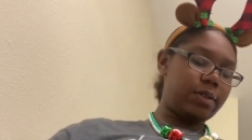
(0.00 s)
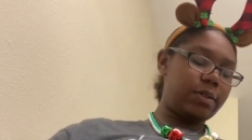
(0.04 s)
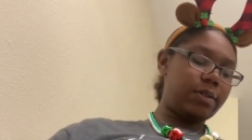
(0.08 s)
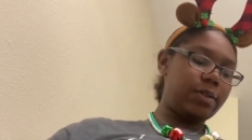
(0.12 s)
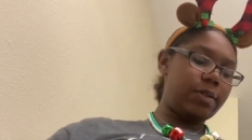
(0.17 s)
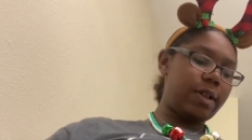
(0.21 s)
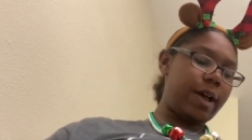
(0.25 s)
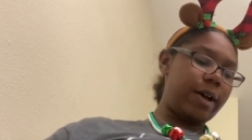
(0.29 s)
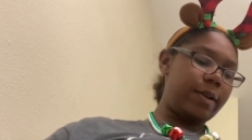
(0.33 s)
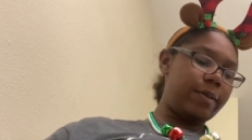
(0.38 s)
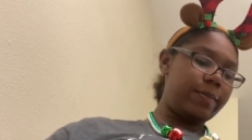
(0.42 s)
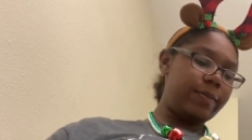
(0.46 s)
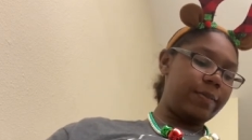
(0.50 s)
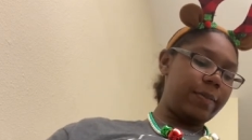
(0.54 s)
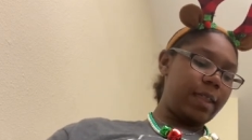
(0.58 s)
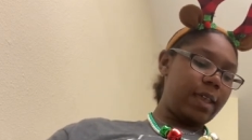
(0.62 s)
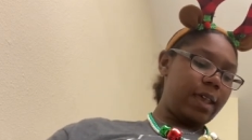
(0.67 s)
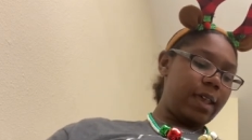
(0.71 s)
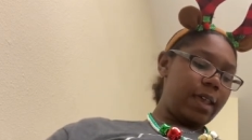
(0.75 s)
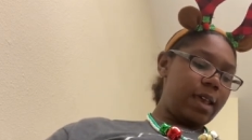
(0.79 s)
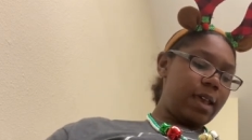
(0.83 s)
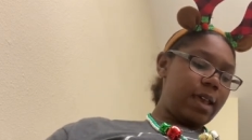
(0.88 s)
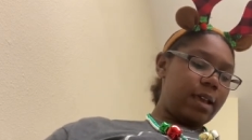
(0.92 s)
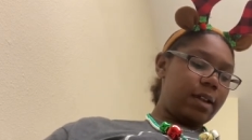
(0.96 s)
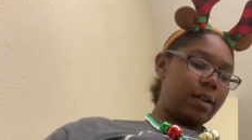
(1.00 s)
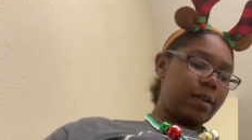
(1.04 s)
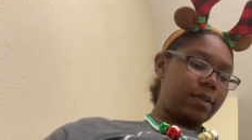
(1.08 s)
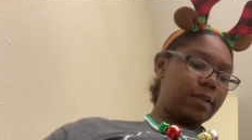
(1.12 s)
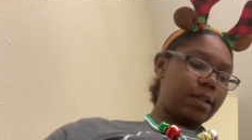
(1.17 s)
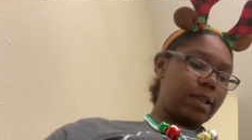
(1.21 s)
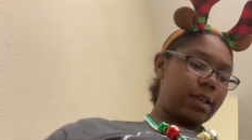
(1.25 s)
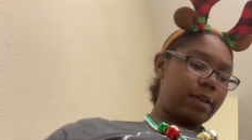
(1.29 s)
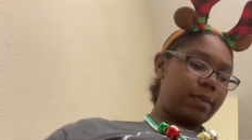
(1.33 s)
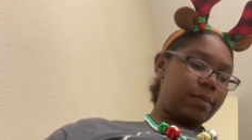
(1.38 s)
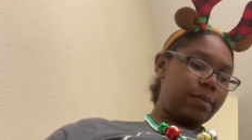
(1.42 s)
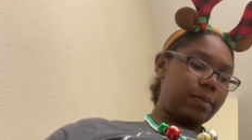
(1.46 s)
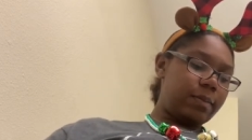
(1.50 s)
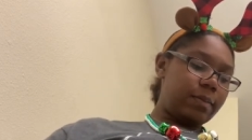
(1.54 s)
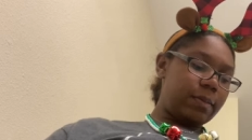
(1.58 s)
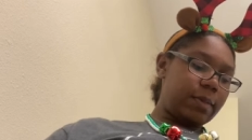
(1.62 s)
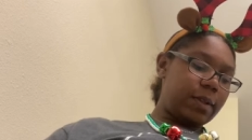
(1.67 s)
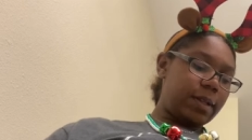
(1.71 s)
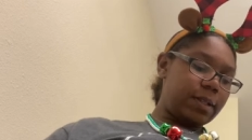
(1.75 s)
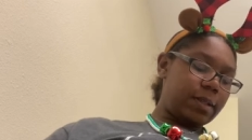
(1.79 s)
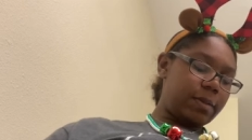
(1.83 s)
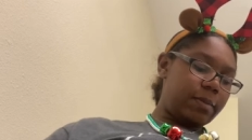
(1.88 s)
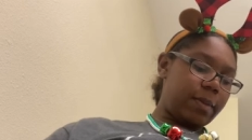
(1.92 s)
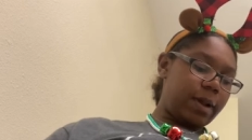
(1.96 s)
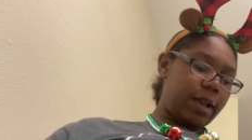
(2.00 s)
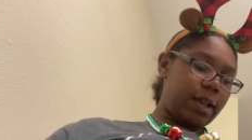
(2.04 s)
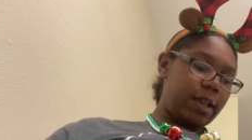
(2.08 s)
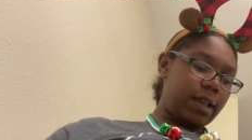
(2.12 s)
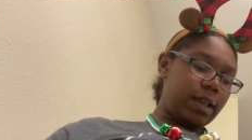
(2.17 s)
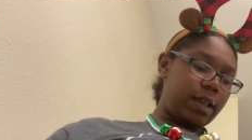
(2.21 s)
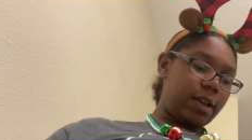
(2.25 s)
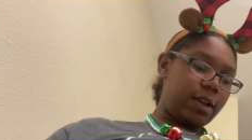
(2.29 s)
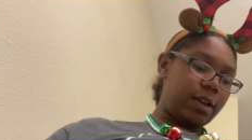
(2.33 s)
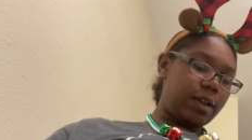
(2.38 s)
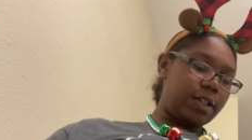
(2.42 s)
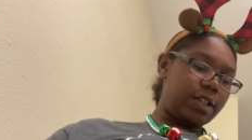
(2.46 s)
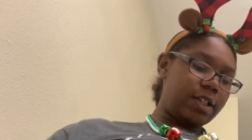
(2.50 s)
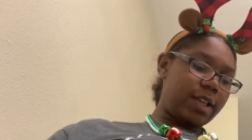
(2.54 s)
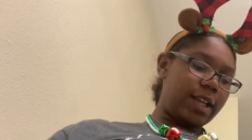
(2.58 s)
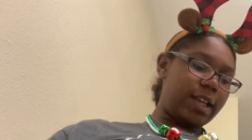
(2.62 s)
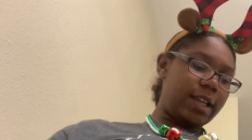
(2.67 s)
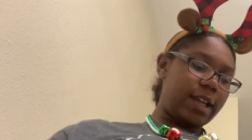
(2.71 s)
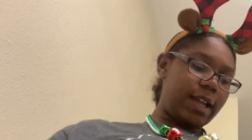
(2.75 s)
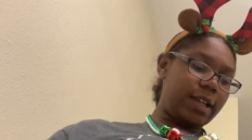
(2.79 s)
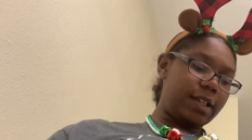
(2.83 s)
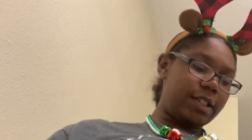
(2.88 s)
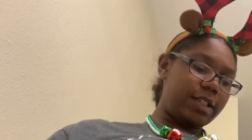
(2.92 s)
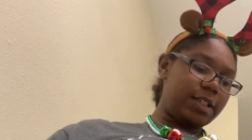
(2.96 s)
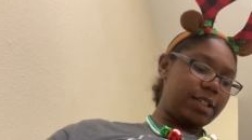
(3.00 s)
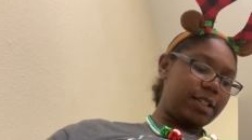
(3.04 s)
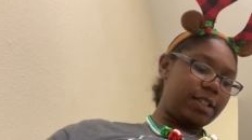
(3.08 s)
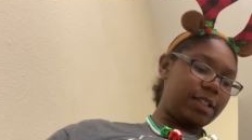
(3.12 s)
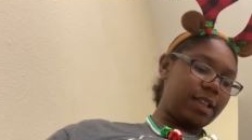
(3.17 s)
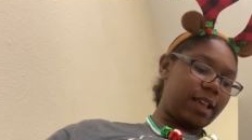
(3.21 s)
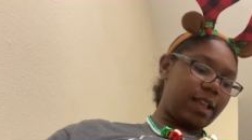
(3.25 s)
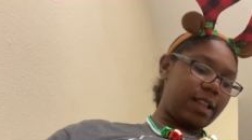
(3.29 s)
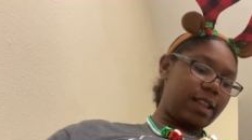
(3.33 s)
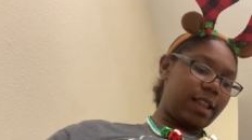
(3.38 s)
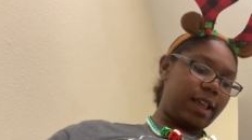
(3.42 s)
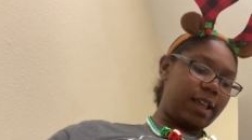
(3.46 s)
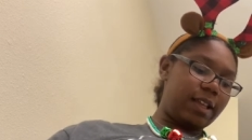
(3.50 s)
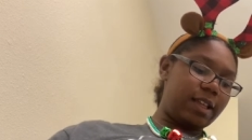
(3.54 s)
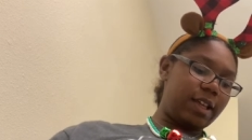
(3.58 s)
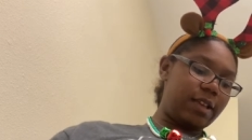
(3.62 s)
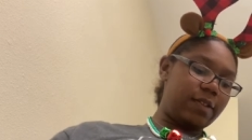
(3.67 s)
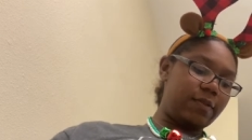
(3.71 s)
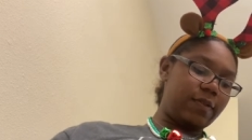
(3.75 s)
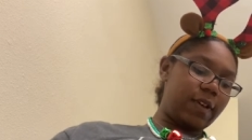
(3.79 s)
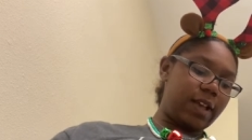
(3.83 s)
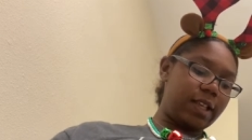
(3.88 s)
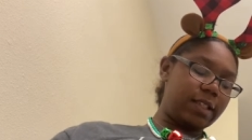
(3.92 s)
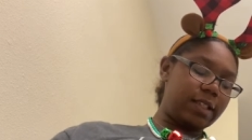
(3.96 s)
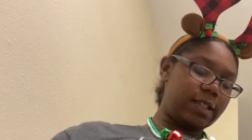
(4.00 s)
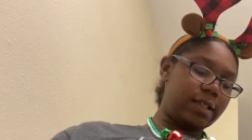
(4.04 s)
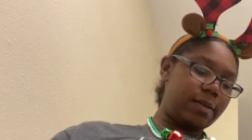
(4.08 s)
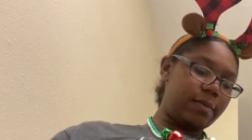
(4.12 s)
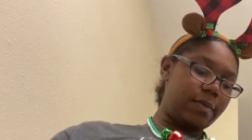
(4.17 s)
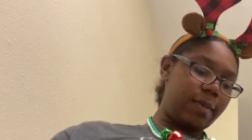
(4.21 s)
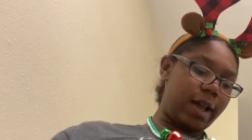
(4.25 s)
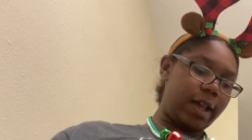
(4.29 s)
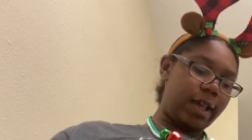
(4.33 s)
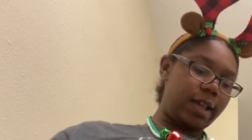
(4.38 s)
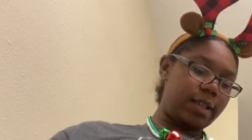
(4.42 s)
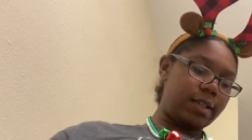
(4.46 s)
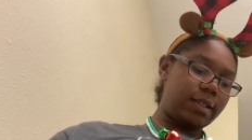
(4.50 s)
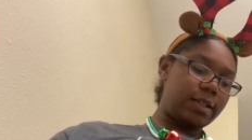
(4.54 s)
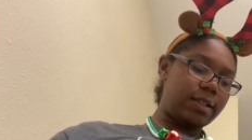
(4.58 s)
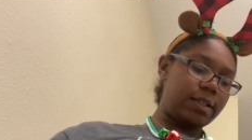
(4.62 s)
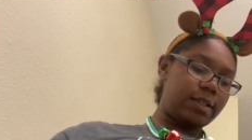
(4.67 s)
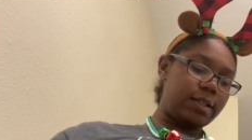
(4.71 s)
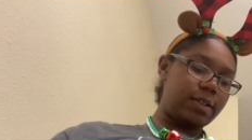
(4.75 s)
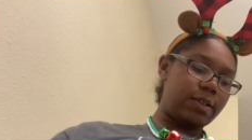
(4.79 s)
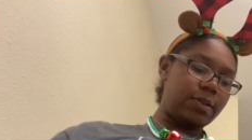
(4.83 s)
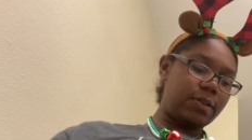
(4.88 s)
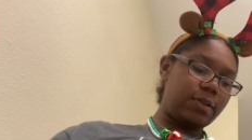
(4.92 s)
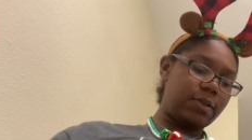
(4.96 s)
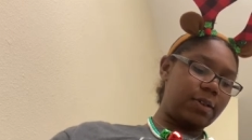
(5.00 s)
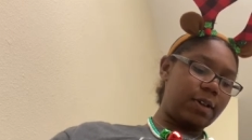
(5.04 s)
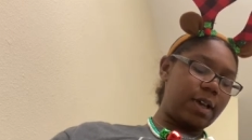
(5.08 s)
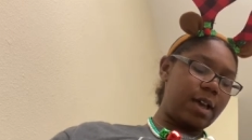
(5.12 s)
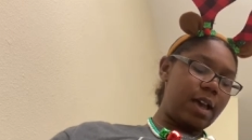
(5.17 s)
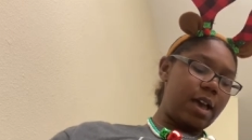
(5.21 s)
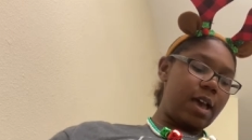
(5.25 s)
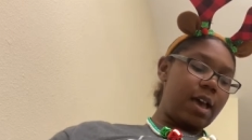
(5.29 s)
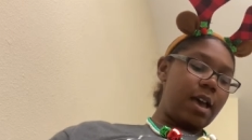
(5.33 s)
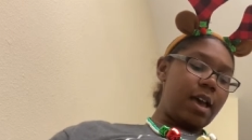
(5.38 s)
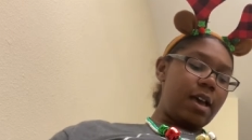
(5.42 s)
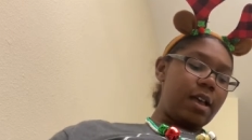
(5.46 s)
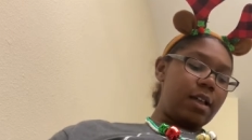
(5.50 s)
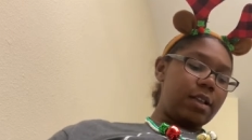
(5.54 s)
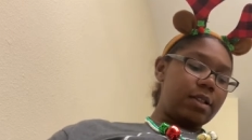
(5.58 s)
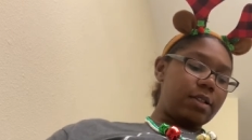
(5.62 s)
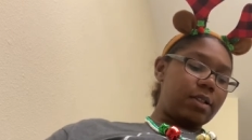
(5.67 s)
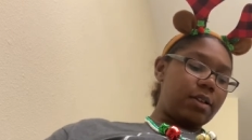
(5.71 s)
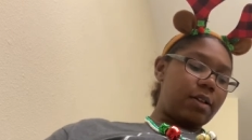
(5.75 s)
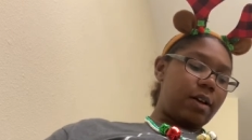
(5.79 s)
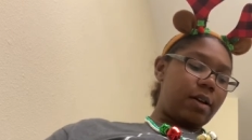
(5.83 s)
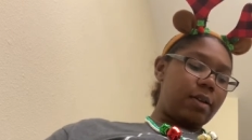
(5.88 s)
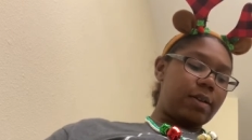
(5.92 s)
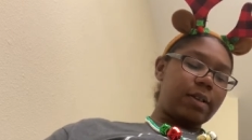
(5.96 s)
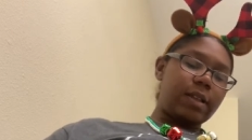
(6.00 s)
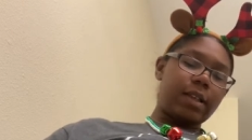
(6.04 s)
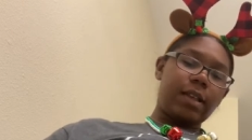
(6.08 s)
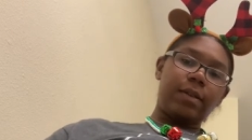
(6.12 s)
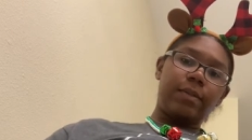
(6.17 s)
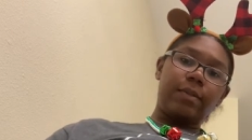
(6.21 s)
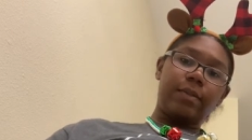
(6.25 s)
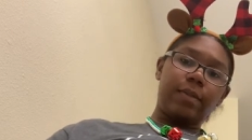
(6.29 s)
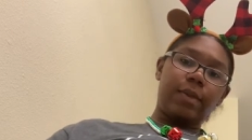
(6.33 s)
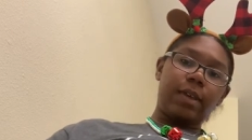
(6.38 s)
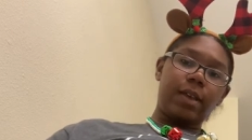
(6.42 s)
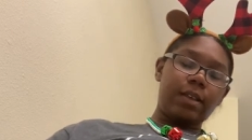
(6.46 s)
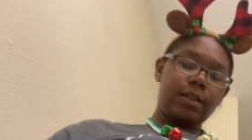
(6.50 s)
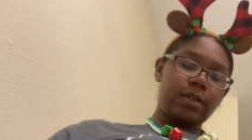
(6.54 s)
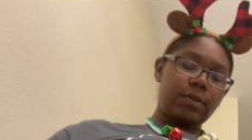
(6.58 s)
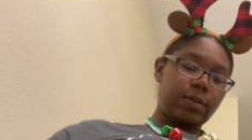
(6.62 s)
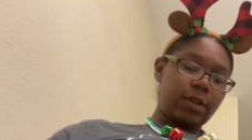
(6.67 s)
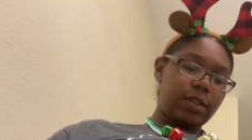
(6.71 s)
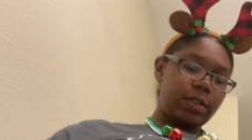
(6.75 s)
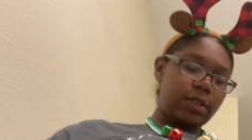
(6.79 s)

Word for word: too loud. I was like, mm, there's a mic here. And Jaden had just said, like, invest in mics too. So I was like, it's worth